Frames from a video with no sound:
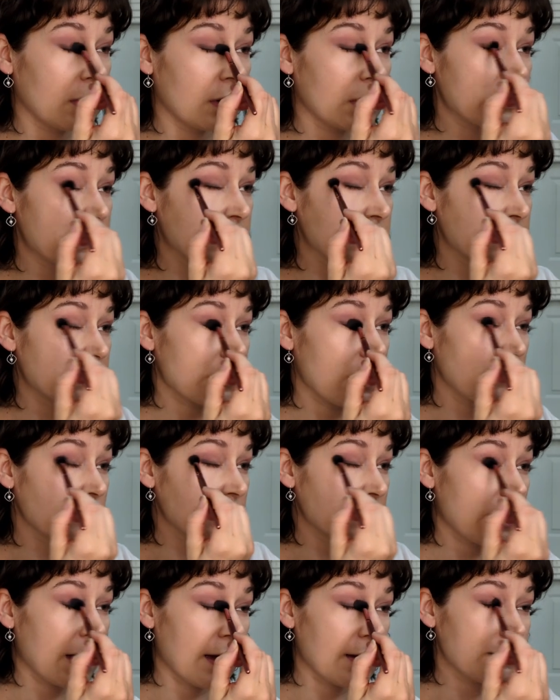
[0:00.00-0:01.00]

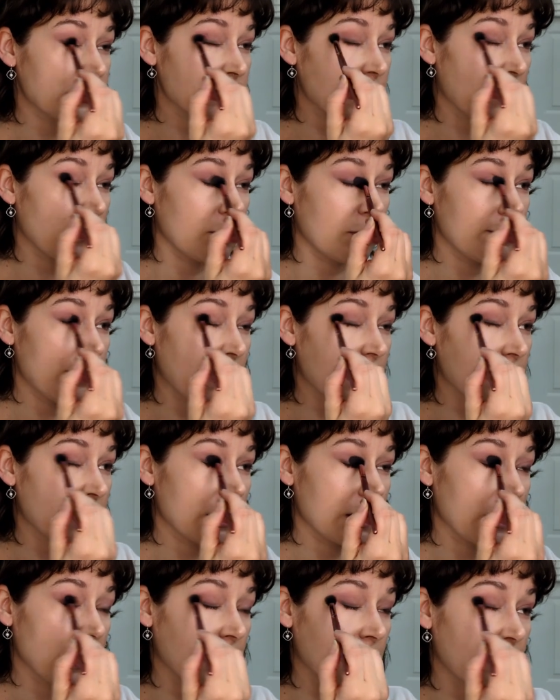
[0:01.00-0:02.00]
Sometimes I will
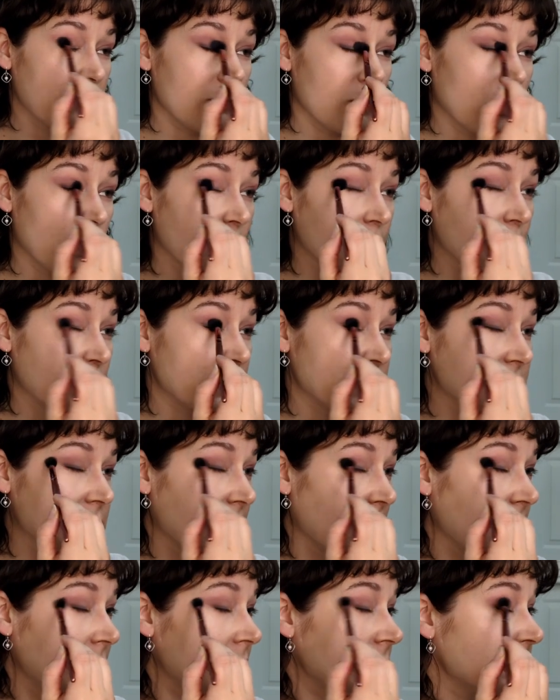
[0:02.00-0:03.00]
make it more
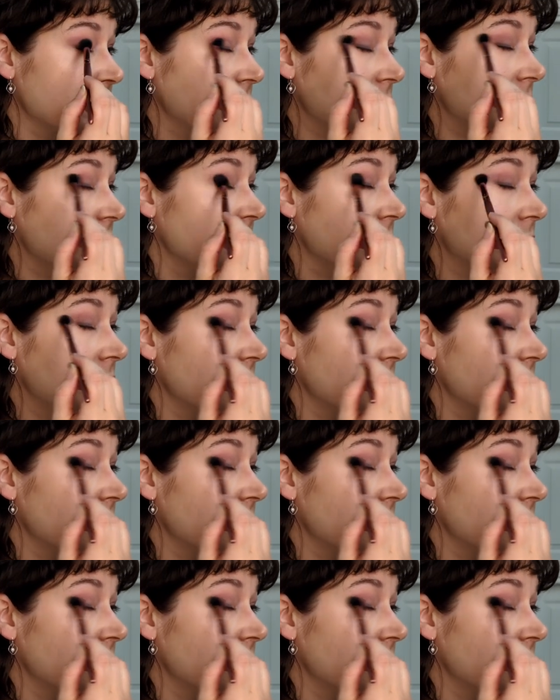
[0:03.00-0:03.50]
precise